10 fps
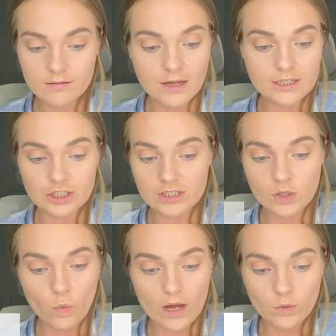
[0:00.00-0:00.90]
It's just the
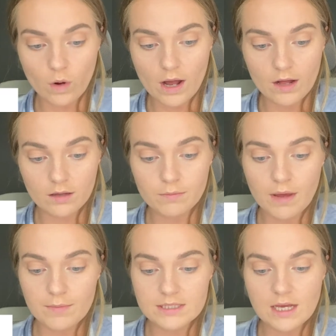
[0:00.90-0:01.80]
Wet n Wild
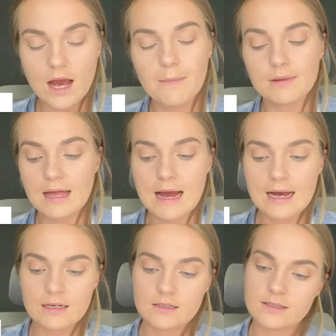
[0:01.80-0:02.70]
Baby's Got
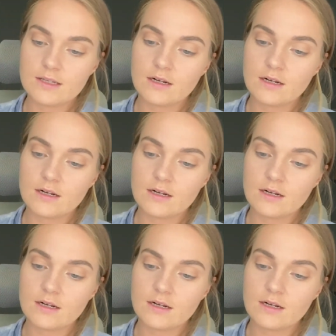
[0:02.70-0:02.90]
Black is the